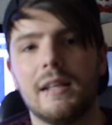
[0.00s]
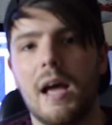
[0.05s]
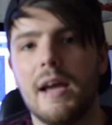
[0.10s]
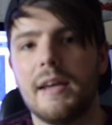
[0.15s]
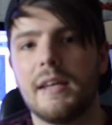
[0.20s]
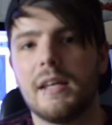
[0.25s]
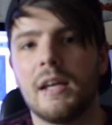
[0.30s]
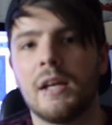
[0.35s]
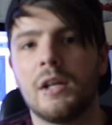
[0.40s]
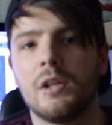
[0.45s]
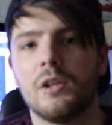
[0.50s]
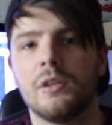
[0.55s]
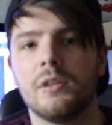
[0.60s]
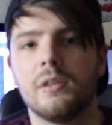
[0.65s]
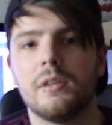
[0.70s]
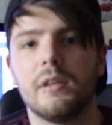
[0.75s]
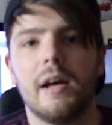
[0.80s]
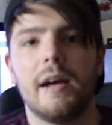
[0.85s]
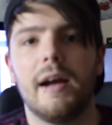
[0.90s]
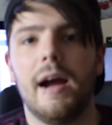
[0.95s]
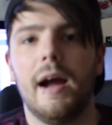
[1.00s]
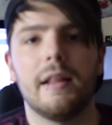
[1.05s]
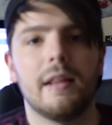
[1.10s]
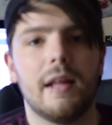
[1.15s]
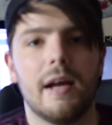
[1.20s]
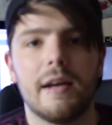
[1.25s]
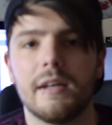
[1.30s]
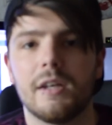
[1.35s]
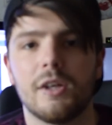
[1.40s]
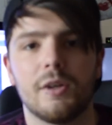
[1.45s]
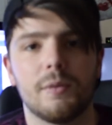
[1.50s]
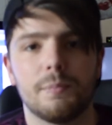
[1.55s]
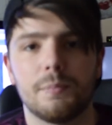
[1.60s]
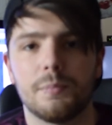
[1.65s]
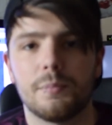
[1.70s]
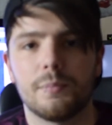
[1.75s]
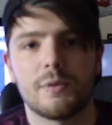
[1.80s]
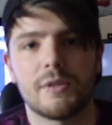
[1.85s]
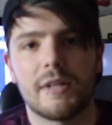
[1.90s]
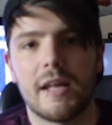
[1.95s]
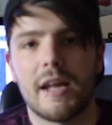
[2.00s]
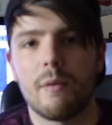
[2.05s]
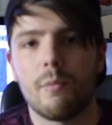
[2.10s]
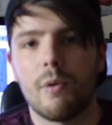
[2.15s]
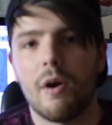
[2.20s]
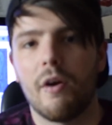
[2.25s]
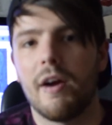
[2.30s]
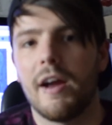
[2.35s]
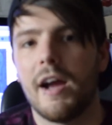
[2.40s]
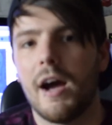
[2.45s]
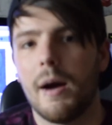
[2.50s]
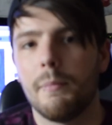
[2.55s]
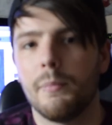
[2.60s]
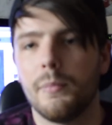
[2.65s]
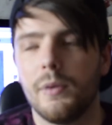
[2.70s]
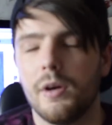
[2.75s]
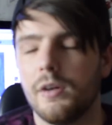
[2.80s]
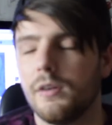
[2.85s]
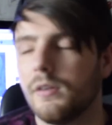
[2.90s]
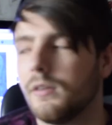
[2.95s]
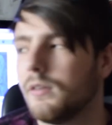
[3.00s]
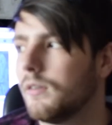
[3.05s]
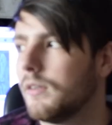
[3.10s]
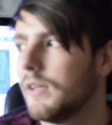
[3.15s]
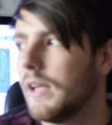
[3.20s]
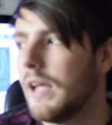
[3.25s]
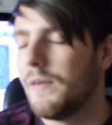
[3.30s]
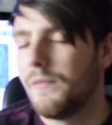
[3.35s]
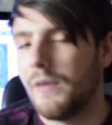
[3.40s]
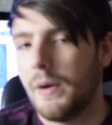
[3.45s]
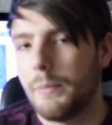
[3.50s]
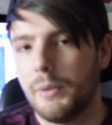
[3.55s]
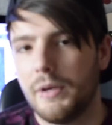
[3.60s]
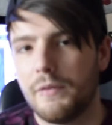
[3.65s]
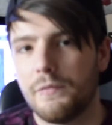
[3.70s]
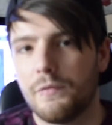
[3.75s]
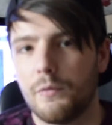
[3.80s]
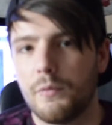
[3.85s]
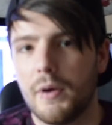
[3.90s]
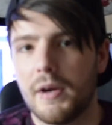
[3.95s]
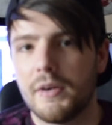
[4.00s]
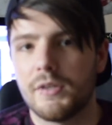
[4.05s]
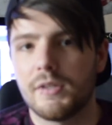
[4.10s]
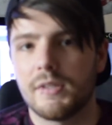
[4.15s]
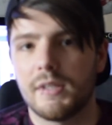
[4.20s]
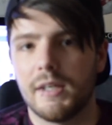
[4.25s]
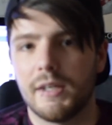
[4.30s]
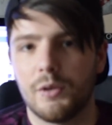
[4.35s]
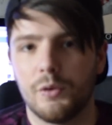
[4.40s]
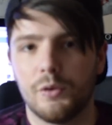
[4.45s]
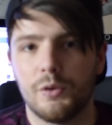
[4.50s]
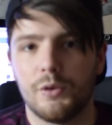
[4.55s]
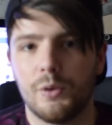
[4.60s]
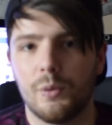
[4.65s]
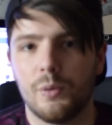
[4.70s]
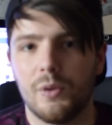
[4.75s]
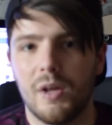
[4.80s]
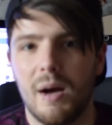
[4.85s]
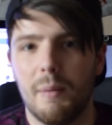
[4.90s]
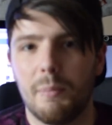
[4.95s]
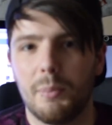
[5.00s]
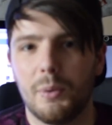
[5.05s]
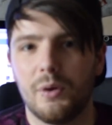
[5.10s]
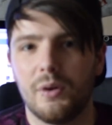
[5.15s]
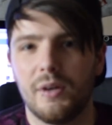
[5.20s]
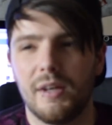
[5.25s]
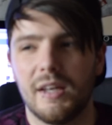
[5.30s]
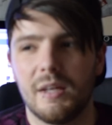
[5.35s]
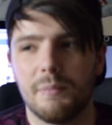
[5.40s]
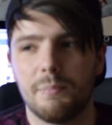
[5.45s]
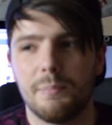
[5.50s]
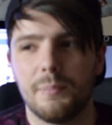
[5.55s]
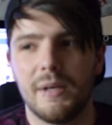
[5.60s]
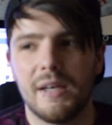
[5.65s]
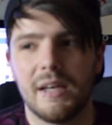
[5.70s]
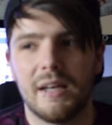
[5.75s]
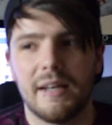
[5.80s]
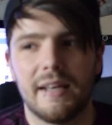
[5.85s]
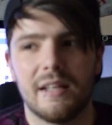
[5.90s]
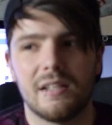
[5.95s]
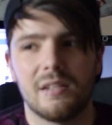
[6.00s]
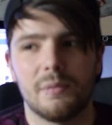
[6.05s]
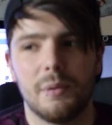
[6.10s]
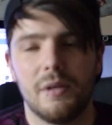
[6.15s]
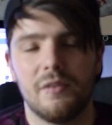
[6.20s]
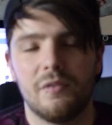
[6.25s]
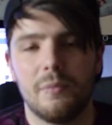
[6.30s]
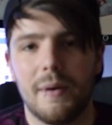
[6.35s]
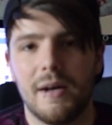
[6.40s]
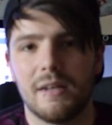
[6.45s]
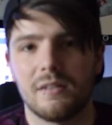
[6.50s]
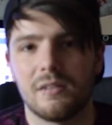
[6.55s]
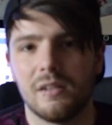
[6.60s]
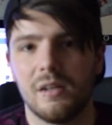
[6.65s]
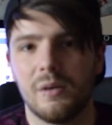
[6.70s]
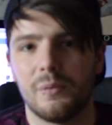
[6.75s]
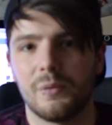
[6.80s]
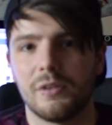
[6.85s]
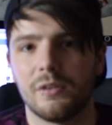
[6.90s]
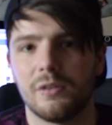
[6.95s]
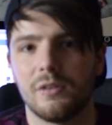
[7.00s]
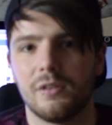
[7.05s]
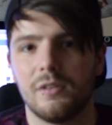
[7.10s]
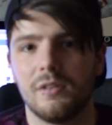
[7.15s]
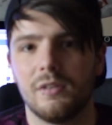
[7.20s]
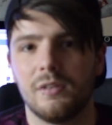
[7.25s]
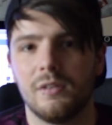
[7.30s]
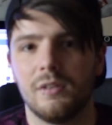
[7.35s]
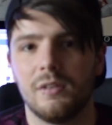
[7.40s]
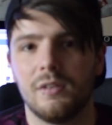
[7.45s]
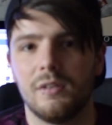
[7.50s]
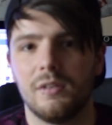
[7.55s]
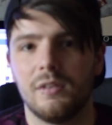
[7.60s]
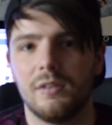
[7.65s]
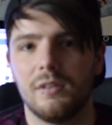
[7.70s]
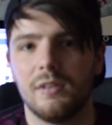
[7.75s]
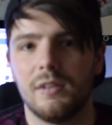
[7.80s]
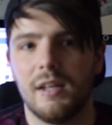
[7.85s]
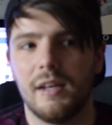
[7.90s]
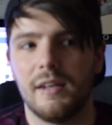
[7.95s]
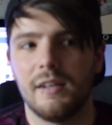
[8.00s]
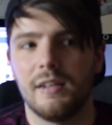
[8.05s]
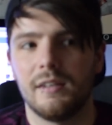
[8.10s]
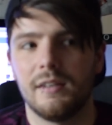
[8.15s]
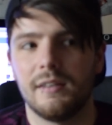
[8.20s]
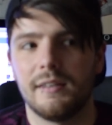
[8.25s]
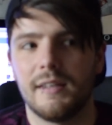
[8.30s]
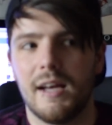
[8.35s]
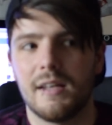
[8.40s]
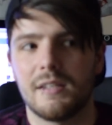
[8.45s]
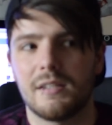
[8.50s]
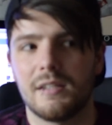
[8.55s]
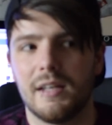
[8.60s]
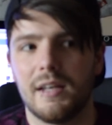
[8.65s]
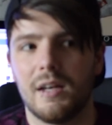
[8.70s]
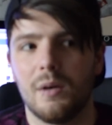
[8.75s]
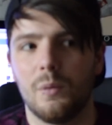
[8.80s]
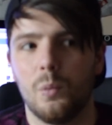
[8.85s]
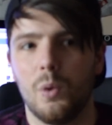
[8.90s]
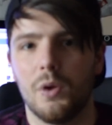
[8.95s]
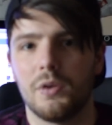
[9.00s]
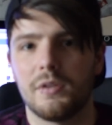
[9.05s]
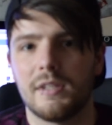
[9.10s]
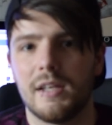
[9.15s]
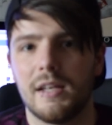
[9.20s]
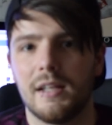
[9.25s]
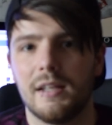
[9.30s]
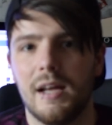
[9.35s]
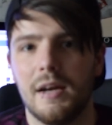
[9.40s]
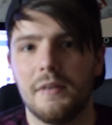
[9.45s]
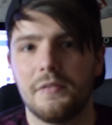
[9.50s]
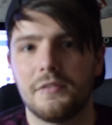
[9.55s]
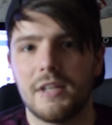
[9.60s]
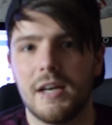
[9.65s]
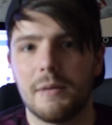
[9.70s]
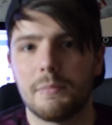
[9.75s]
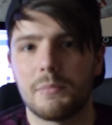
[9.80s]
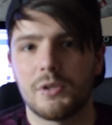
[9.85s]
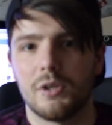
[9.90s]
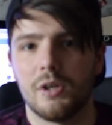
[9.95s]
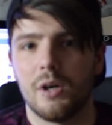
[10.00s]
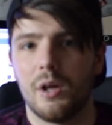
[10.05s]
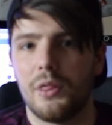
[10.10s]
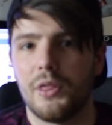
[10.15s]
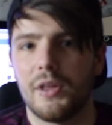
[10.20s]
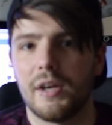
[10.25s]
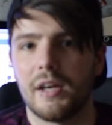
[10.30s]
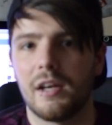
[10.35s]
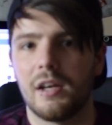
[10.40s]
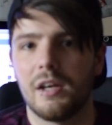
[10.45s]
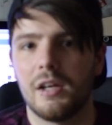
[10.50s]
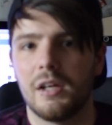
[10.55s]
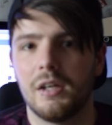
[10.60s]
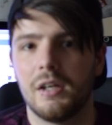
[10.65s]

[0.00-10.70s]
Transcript: like England. Like, I like staying where I am. And if I played for Rangers, I could do that. But it'd mean I'd get to play for Barcelona. Like that's like a once in a lifetime sort of thing.